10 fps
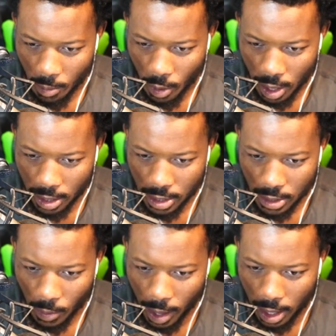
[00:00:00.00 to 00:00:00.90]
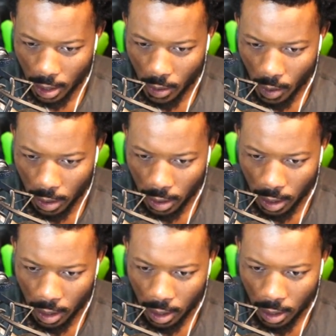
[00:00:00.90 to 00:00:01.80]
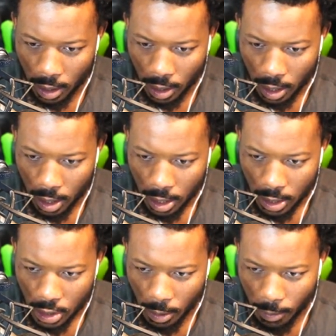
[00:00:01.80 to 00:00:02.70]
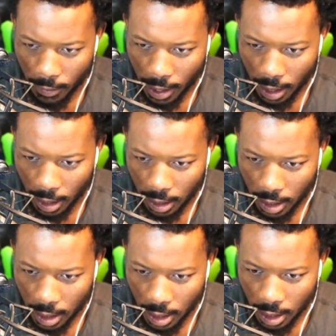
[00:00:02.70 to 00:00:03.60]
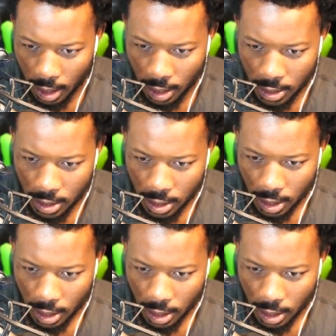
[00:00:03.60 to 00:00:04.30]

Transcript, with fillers: once, wait in the corner, jump around like this.